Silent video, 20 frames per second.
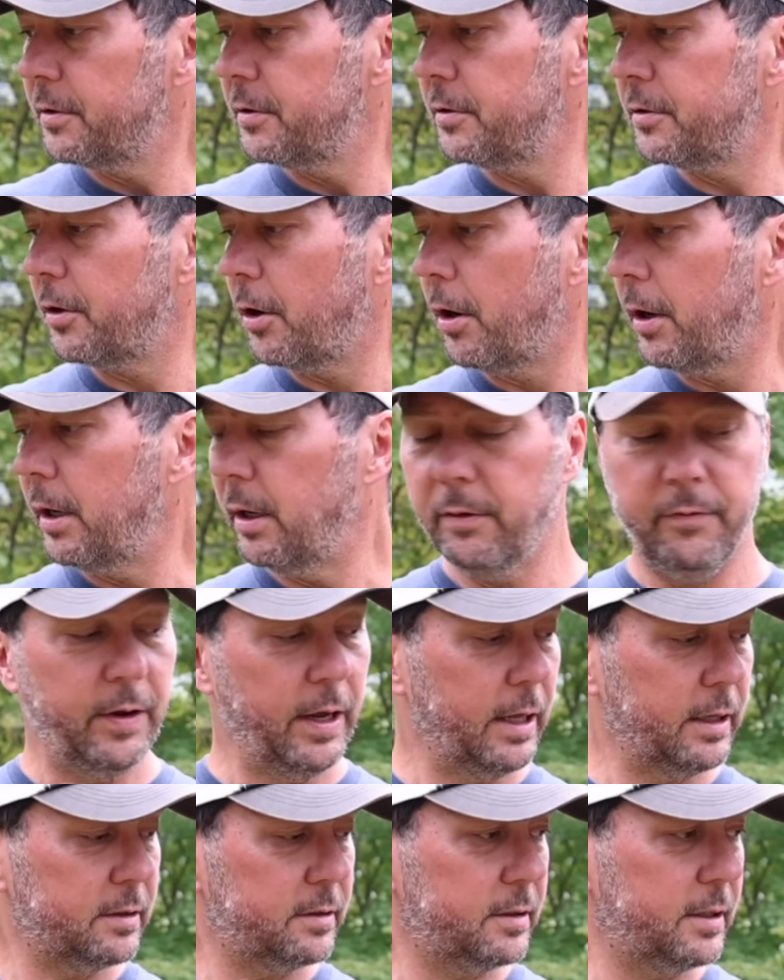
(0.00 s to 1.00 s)
Start
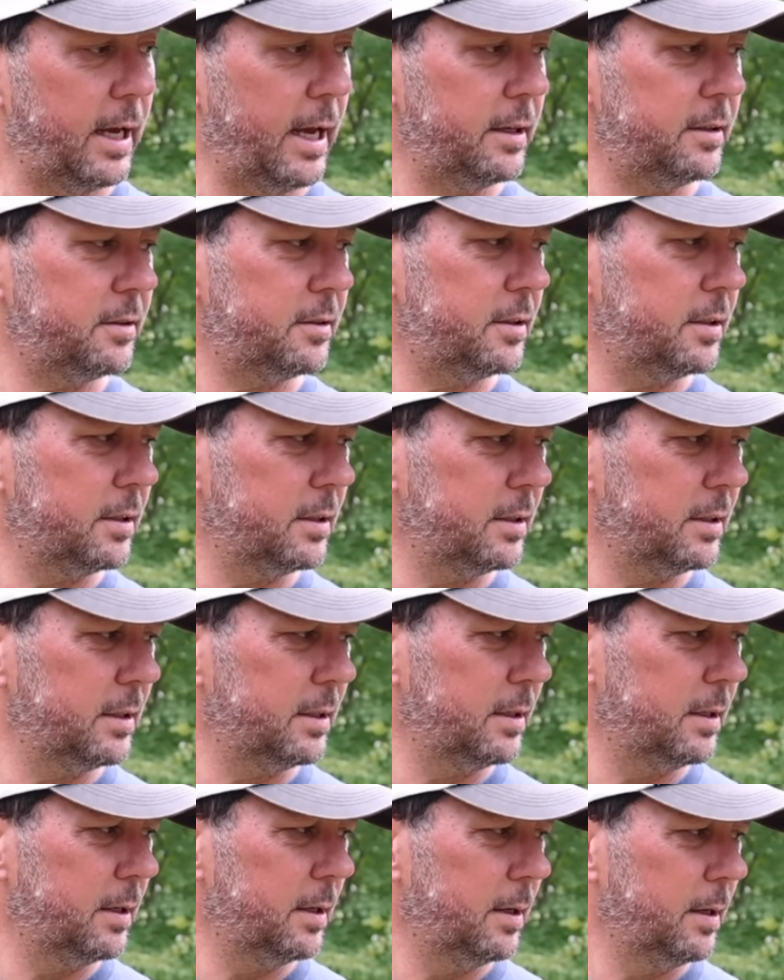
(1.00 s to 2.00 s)
advanced test.
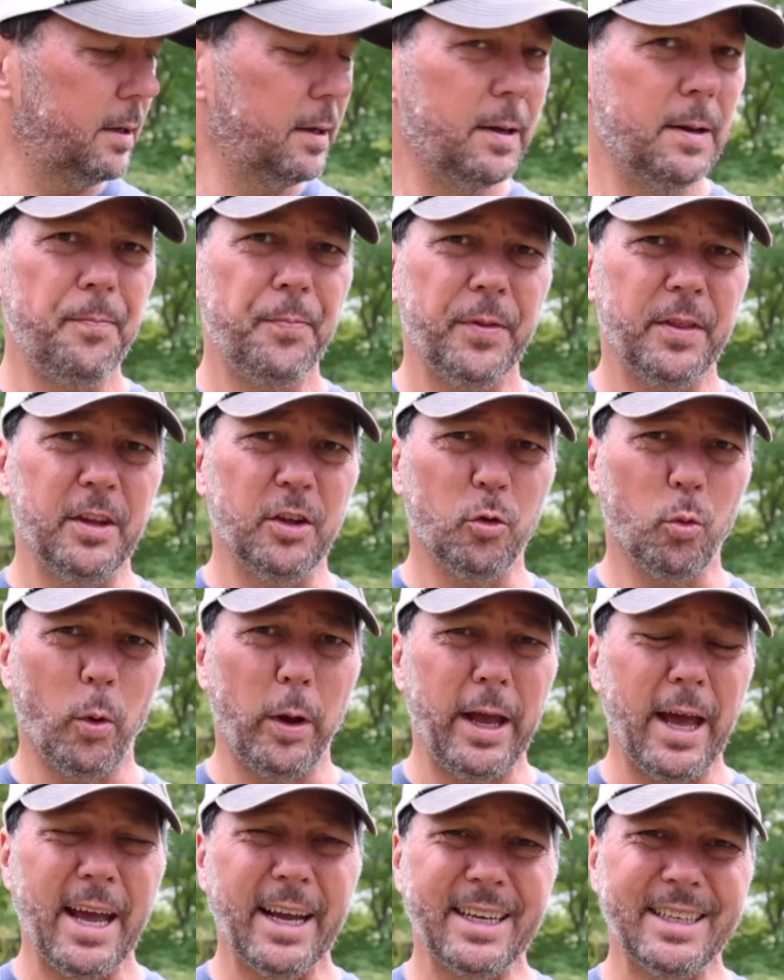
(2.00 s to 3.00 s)
This
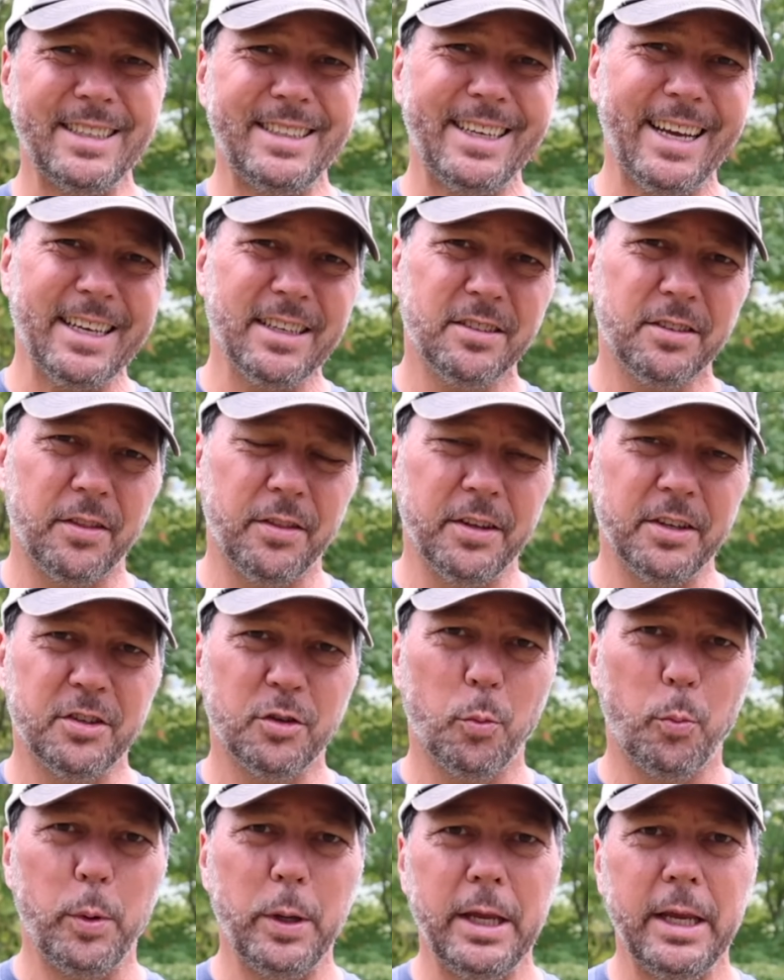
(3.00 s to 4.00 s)
way I can test the
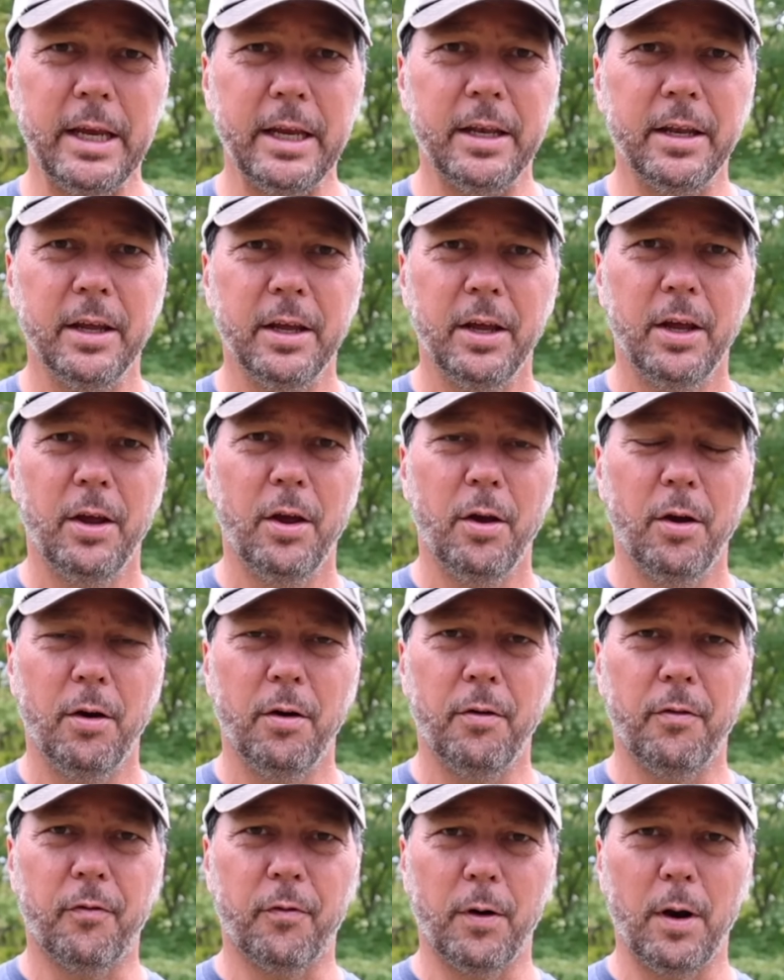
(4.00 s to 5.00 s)
speed
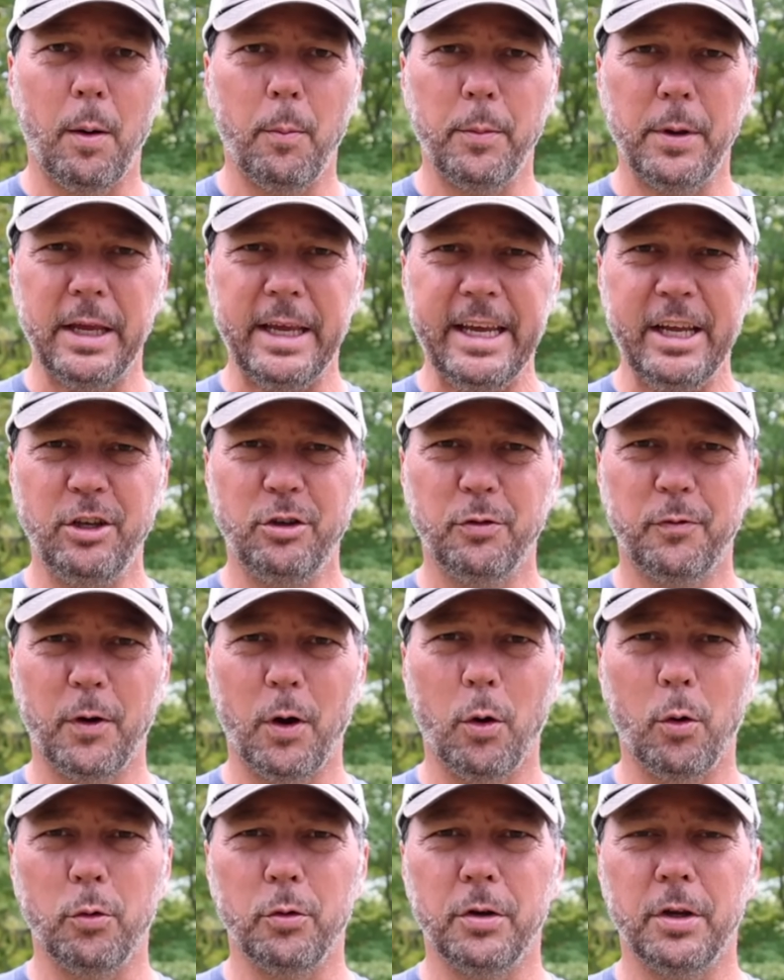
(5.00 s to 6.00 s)
from each
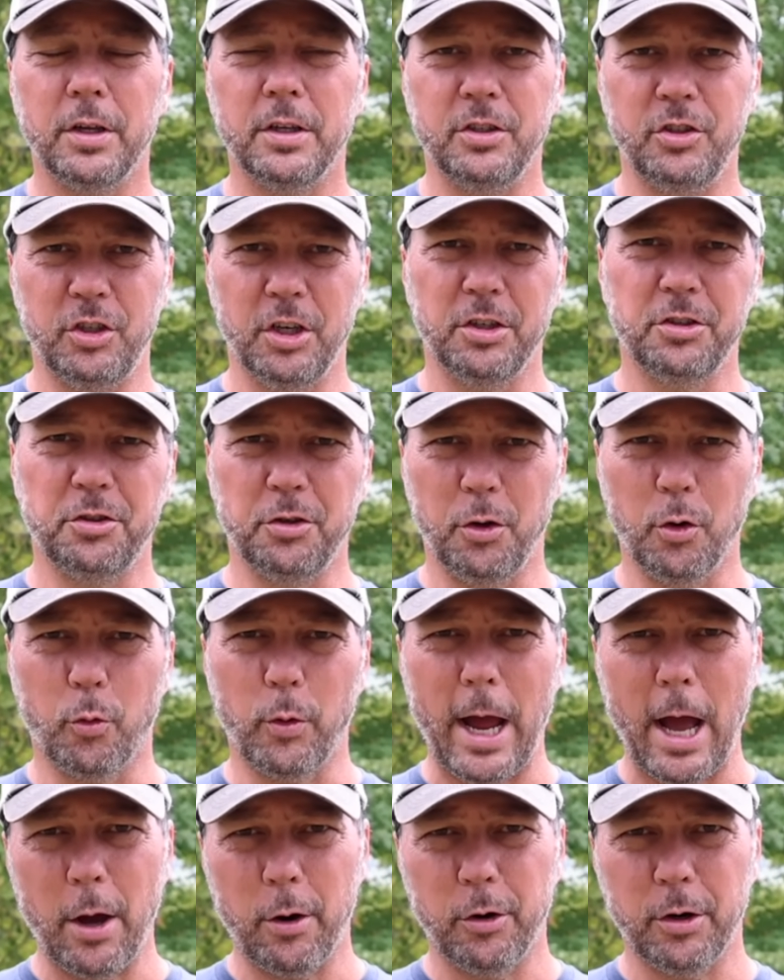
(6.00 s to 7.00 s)
phone just to the
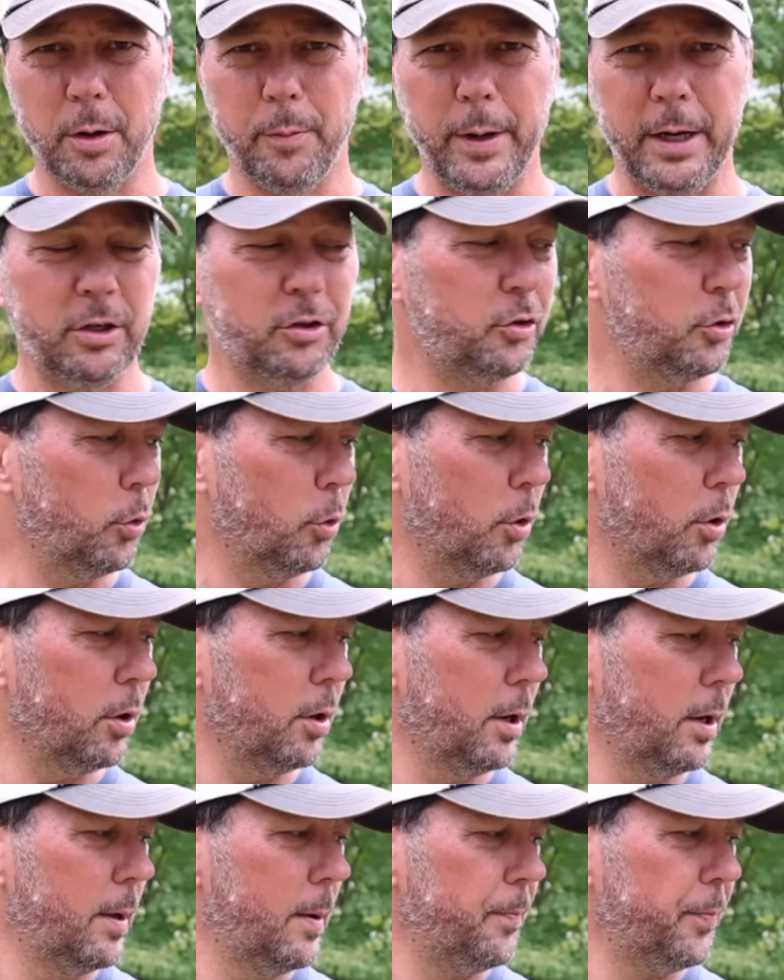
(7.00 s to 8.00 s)
router to make sure
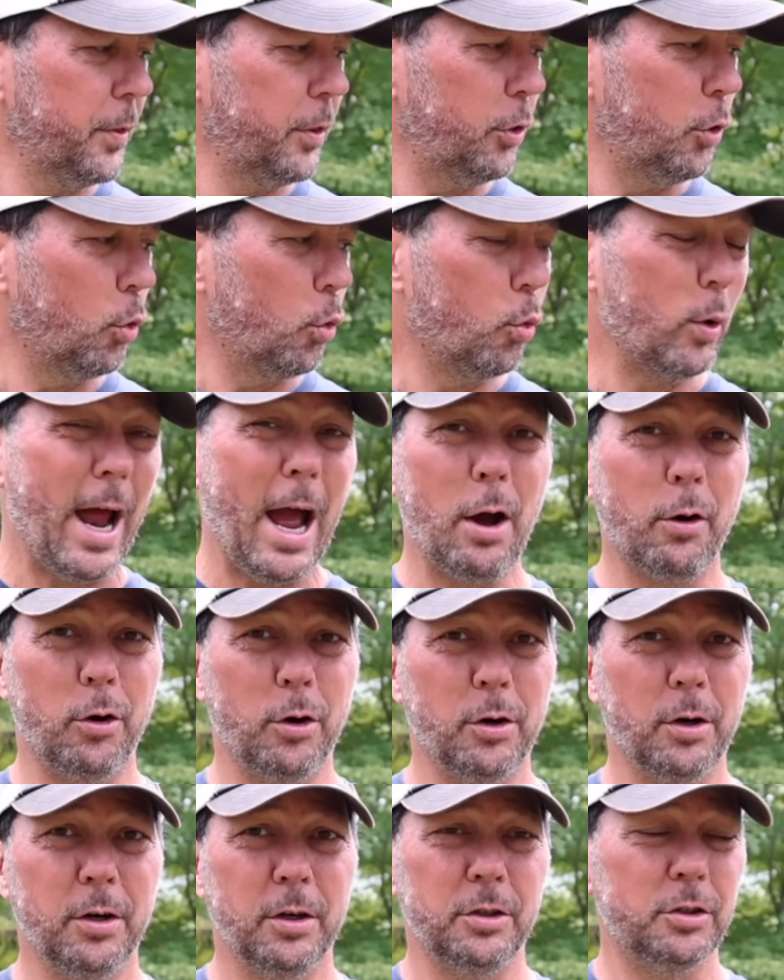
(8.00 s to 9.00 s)
the
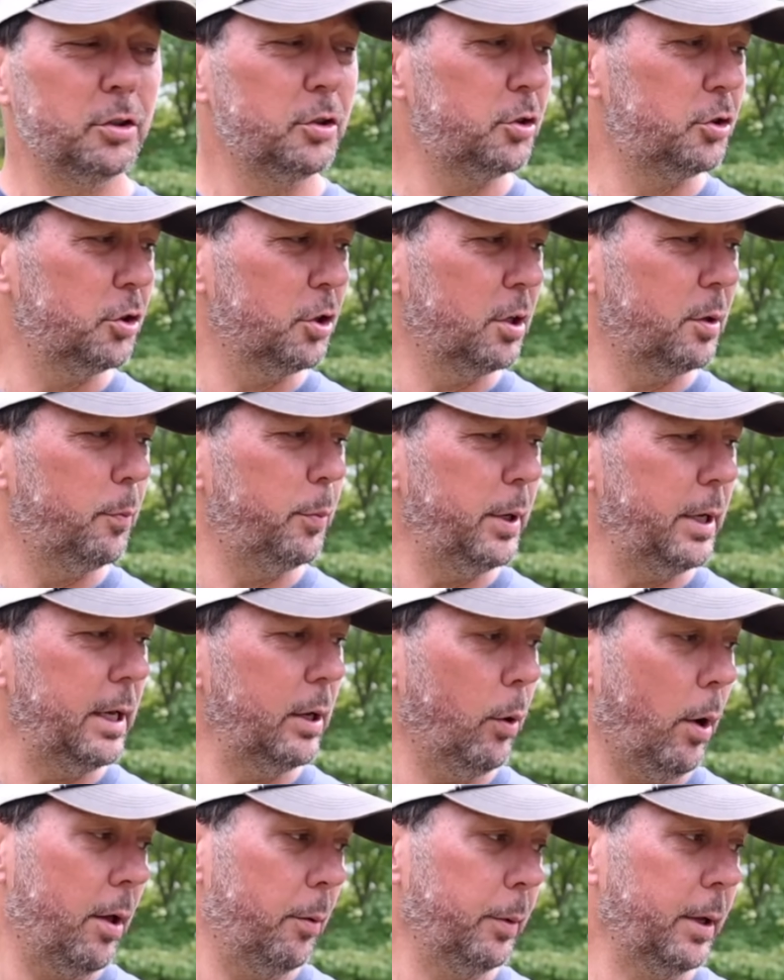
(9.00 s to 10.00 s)
router should be,
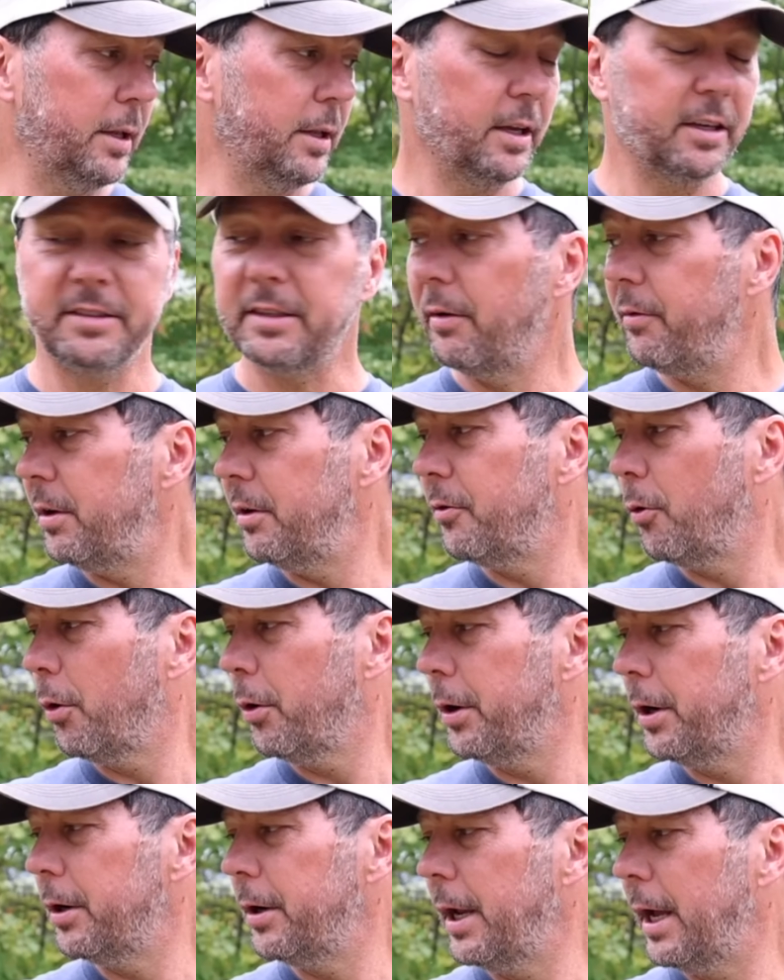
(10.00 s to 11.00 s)
well, I'm getting like
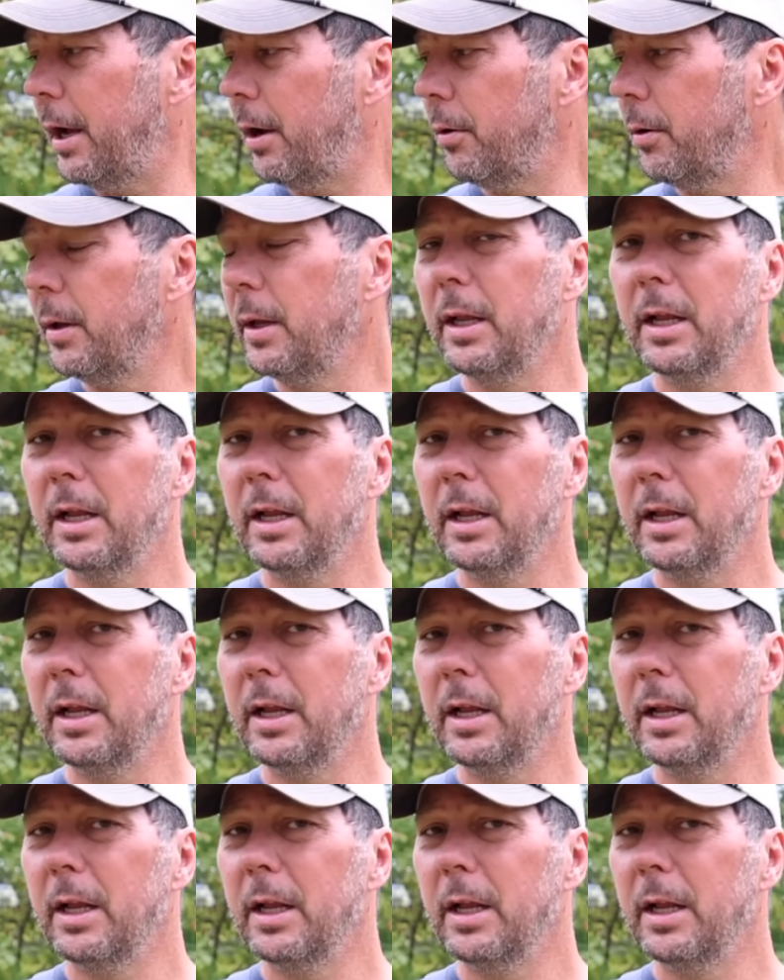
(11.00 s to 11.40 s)
74 here now.